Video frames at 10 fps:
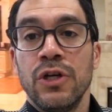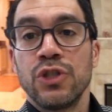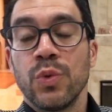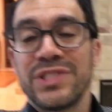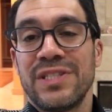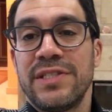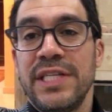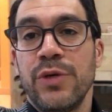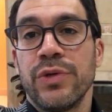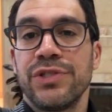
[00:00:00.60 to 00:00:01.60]
So what's the
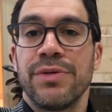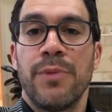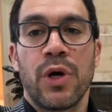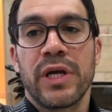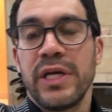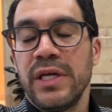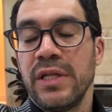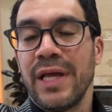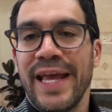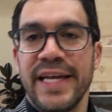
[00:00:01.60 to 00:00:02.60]
secret to
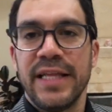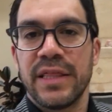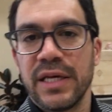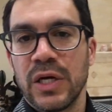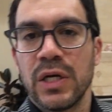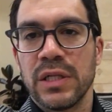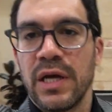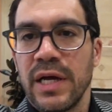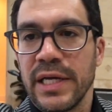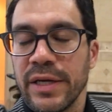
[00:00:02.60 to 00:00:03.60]
marketing anything
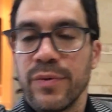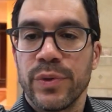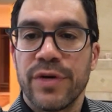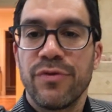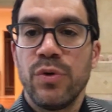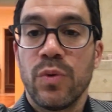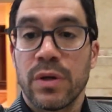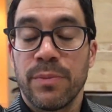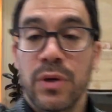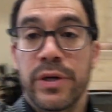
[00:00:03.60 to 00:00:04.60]
online? Whatever you
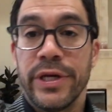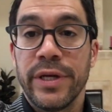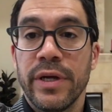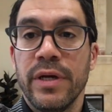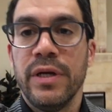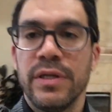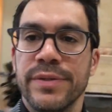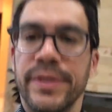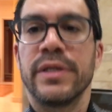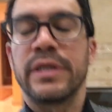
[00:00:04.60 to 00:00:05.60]
want to market.
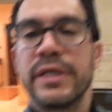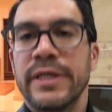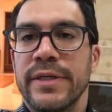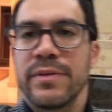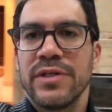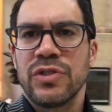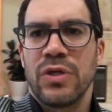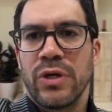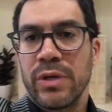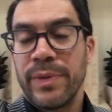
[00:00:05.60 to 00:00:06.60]
Uh, let's
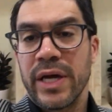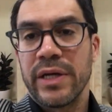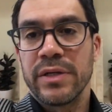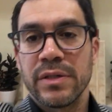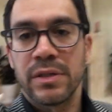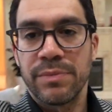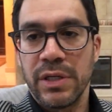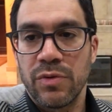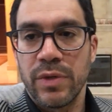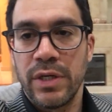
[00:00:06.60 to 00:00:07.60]
talk about it. I'm
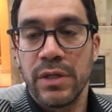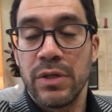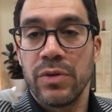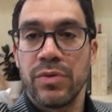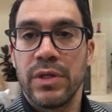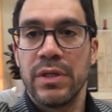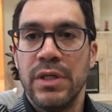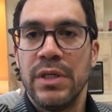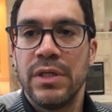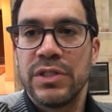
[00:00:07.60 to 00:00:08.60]
getting ready to go to a uh,
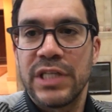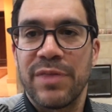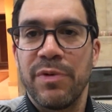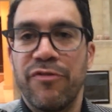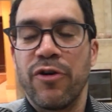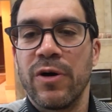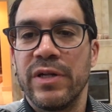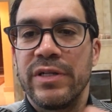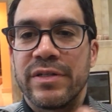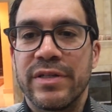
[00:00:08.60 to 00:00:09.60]
Seth
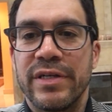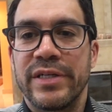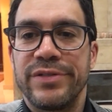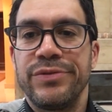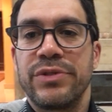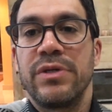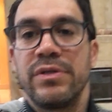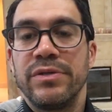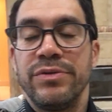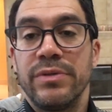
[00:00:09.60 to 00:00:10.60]
MacFarlane, the guy who
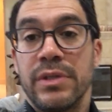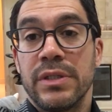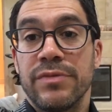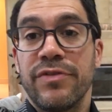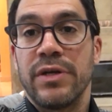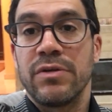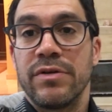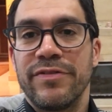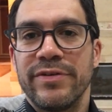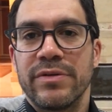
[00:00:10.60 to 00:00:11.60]
started, who uh, founder
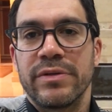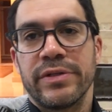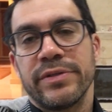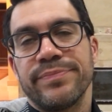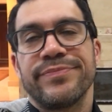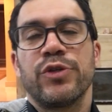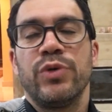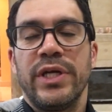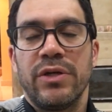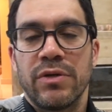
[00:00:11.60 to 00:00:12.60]
of, or the
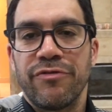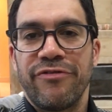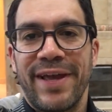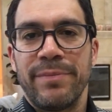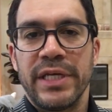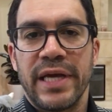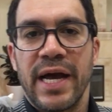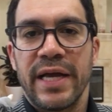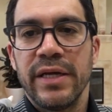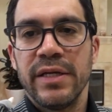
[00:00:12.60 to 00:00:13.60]
creator of Family
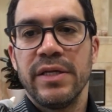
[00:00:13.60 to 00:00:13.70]
Guy.